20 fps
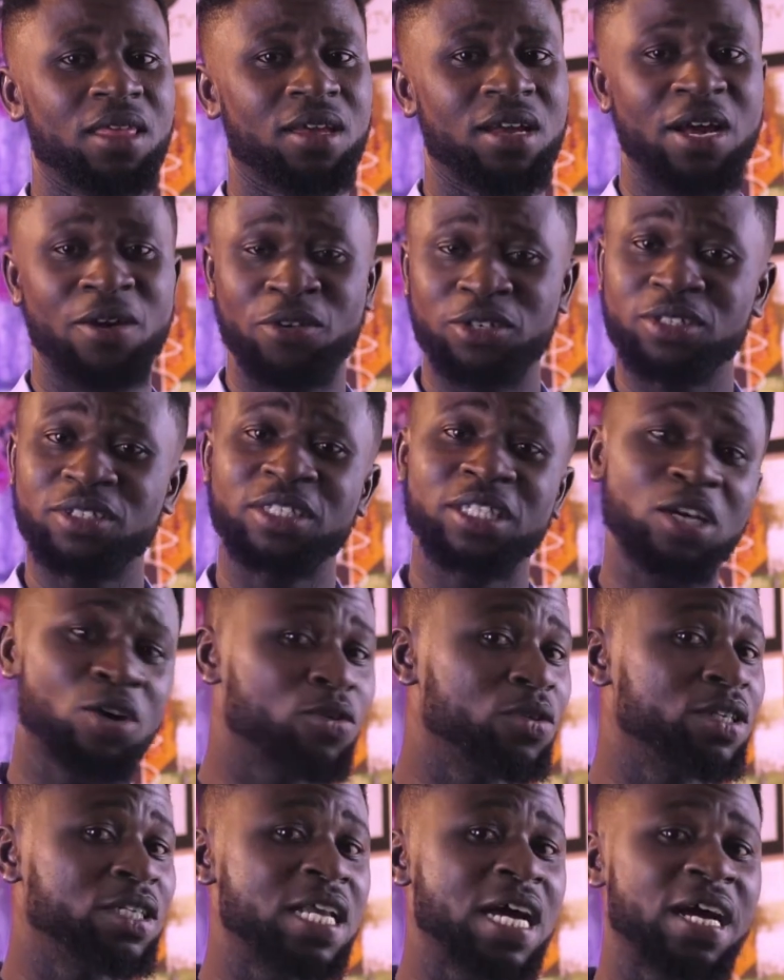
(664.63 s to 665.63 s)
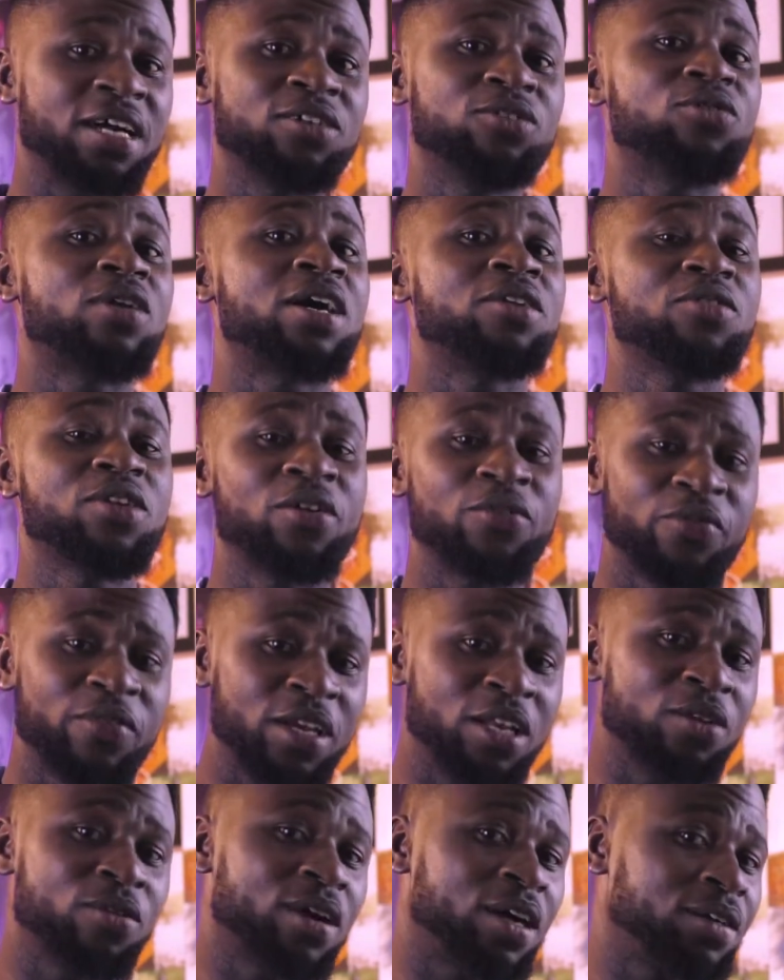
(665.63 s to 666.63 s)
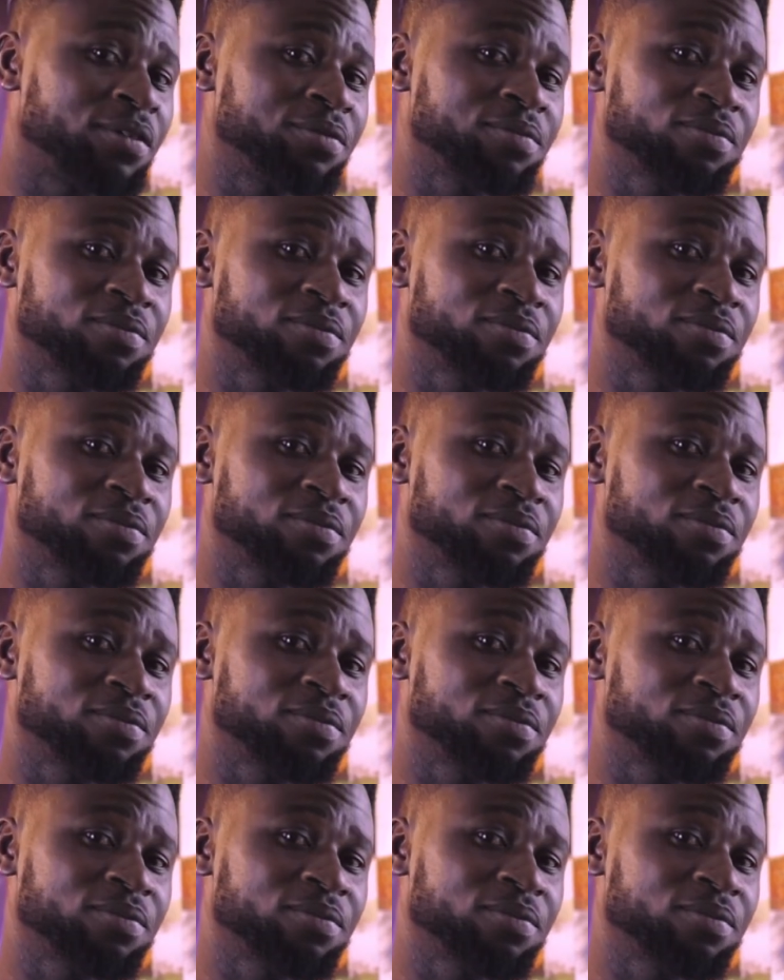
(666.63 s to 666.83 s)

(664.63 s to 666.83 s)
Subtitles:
I want to tell you that you are not a failure.